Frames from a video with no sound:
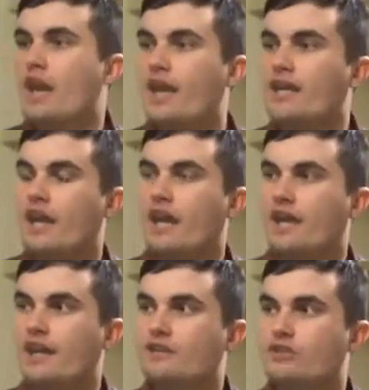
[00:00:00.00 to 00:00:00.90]

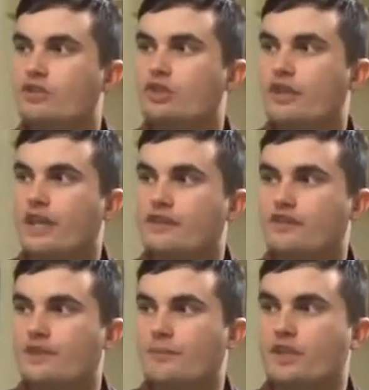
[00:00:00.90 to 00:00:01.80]
I either look at
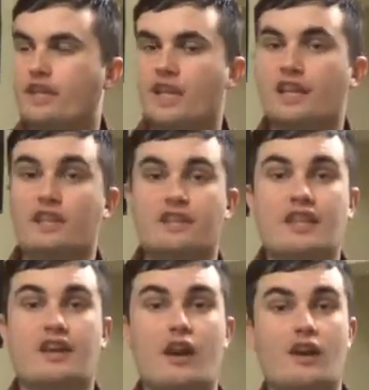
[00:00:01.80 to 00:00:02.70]
something and I
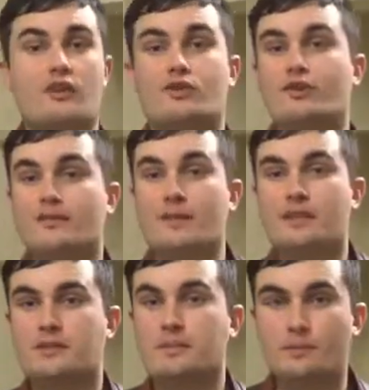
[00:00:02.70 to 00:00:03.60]
think, oh, that
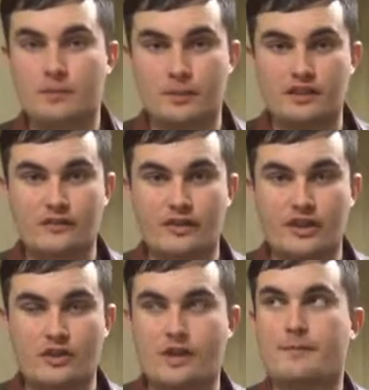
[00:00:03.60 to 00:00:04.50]
makes me want to play the
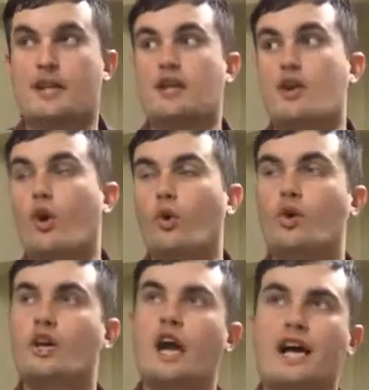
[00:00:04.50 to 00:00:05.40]
video game again,
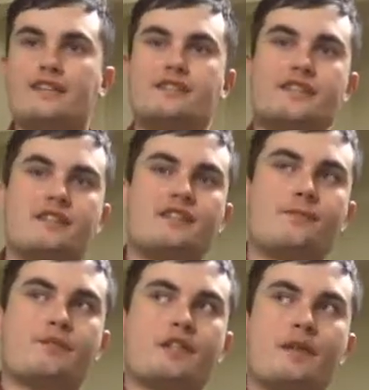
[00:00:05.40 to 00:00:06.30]
or I see
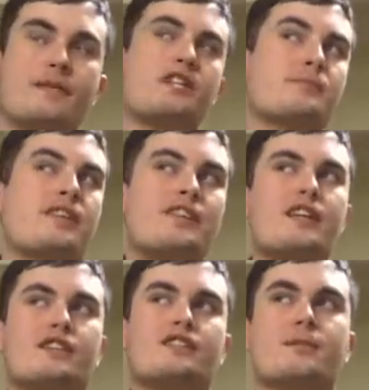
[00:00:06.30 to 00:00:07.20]
something that makes me think
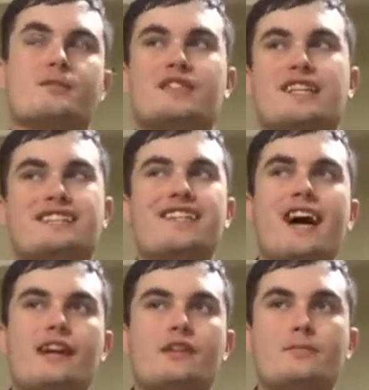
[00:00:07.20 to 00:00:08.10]
of something that's
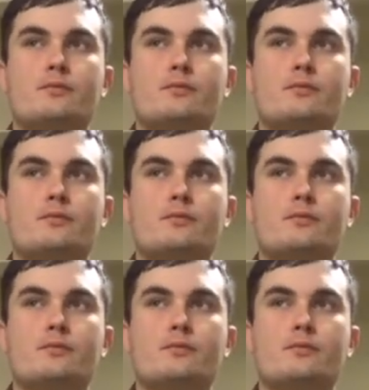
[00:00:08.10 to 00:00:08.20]
not in the